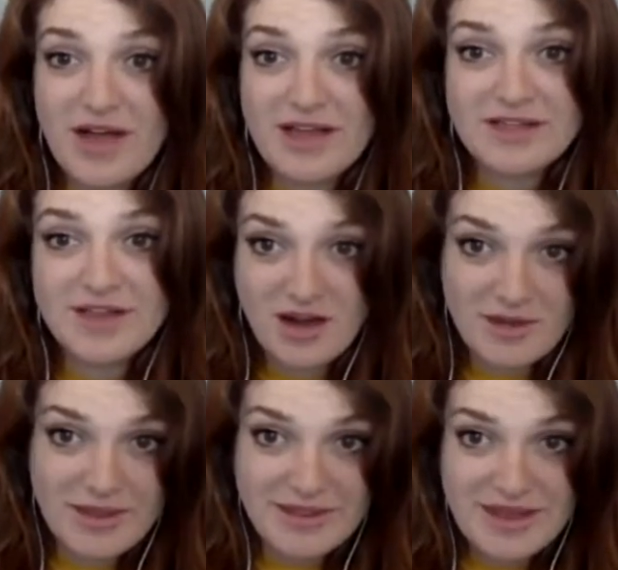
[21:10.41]
how to talk
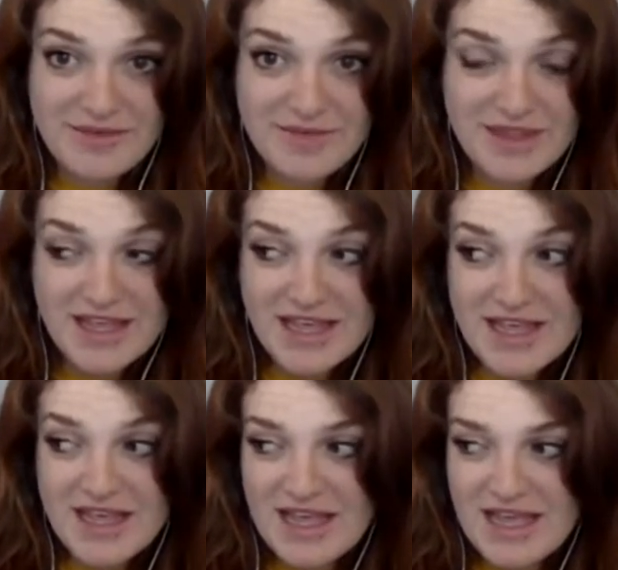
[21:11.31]
about them.
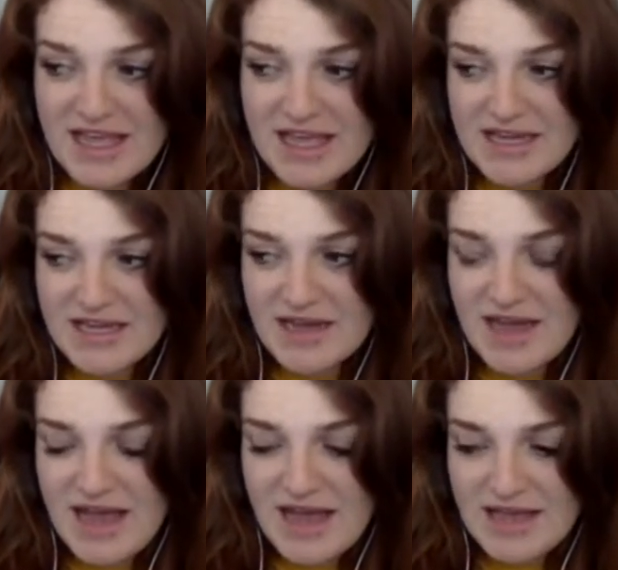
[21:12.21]
Mm-hmm. And
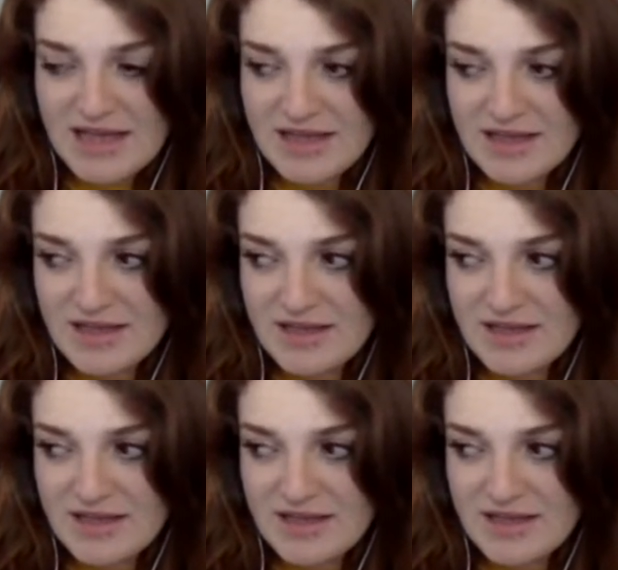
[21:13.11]
I